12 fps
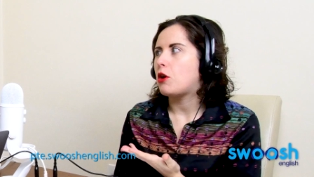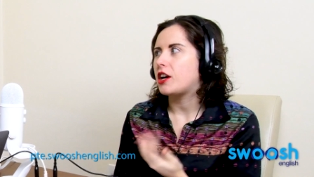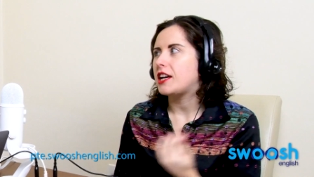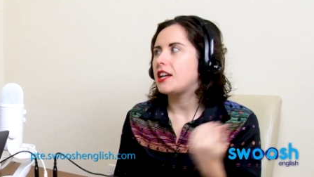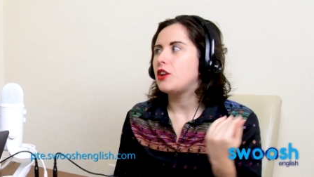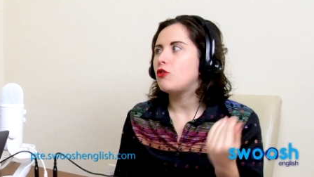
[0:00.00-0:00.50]

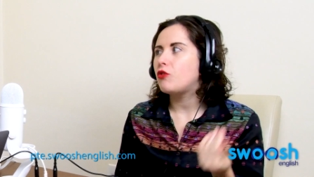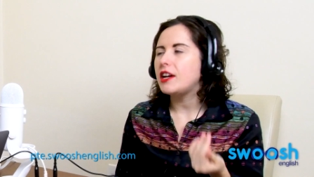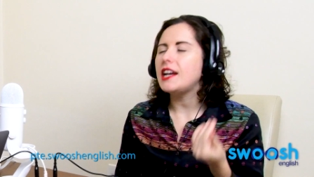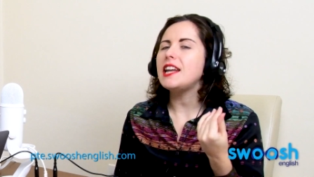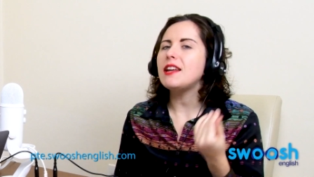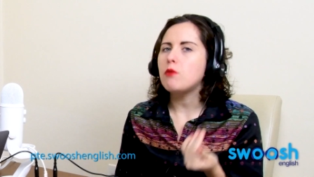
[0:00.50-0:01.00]
marking, you
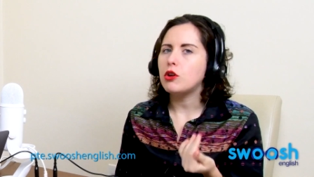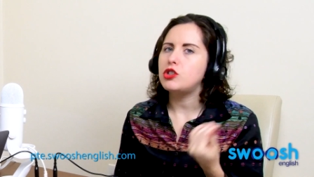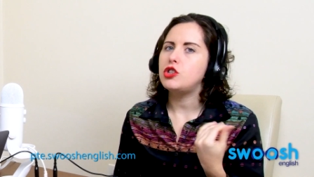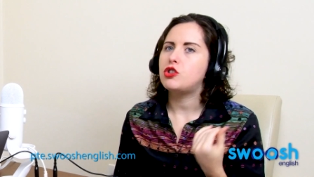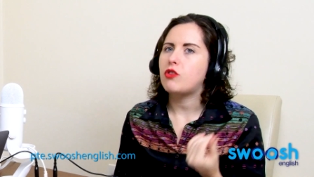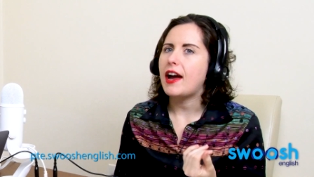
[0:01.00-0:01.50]
really want
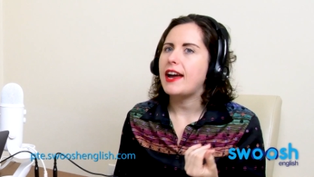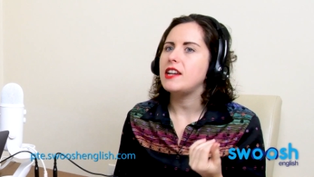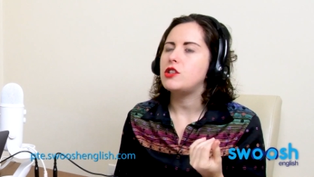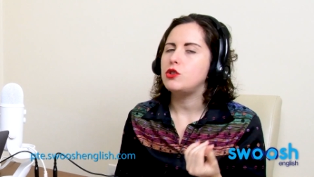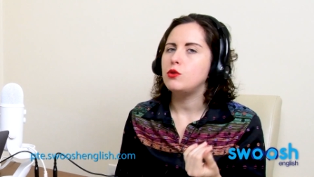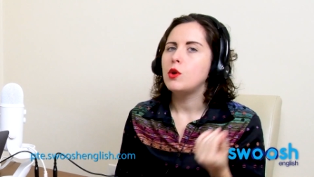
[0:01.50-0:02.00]
to try
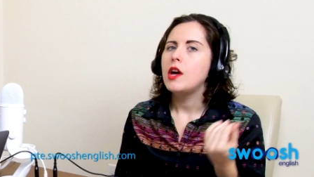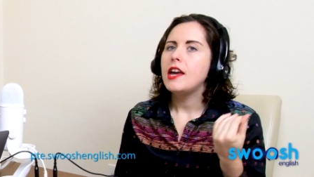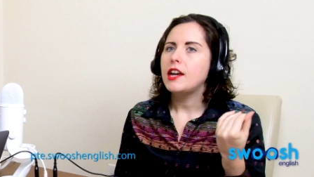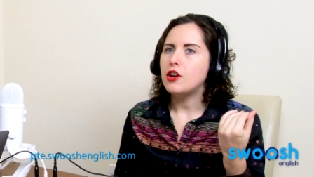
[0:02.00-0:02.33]
to,